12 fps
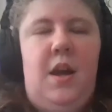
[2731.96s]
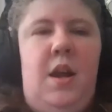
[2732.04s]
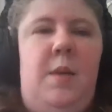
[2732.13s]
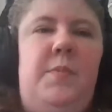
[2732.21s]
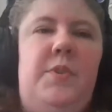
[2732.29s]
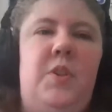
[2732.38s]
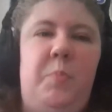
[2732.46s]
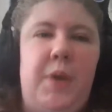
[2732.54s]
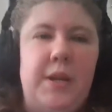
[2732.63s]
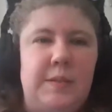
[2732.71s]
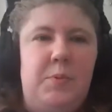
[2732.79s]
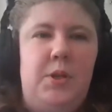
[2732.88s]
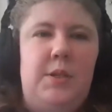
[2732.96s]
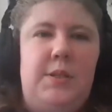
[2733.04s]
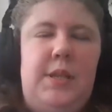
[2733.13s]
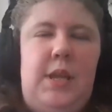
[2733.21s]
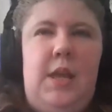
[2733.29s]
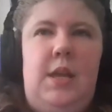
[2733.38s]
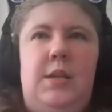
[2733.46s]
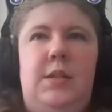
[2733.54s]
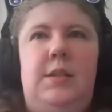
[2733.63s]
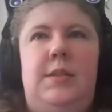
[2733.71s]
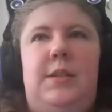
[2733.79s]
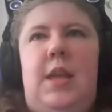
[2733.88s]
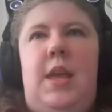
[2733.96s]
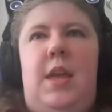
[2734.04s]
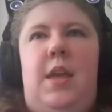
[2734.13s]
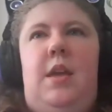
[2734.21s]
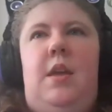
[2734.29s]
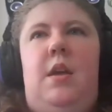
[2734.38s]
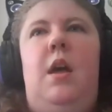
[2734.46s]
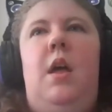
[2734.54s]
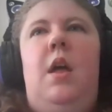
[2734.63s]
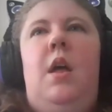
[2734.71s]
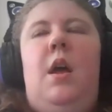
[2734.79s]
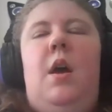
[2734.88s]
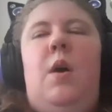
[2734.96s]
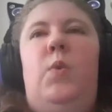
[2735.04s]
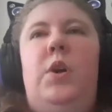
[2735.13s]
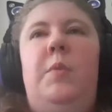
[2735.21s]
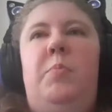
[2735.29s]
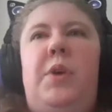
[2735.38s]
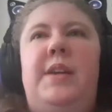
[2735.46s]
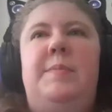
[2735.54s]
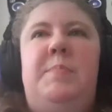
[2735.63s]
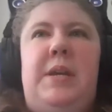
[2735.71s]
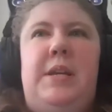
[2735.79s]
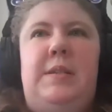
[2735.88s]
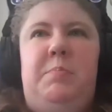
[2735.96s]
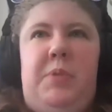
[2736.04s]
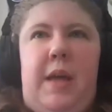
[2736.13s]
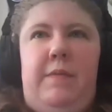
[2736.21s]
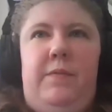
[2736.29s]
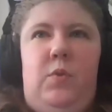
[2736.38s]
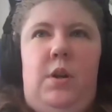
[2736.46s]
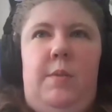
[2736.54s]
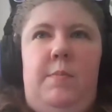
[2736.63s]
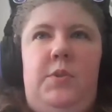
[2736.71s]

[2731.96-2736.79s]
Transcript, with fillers: Um, so Pressbooks is a WordPress based platform.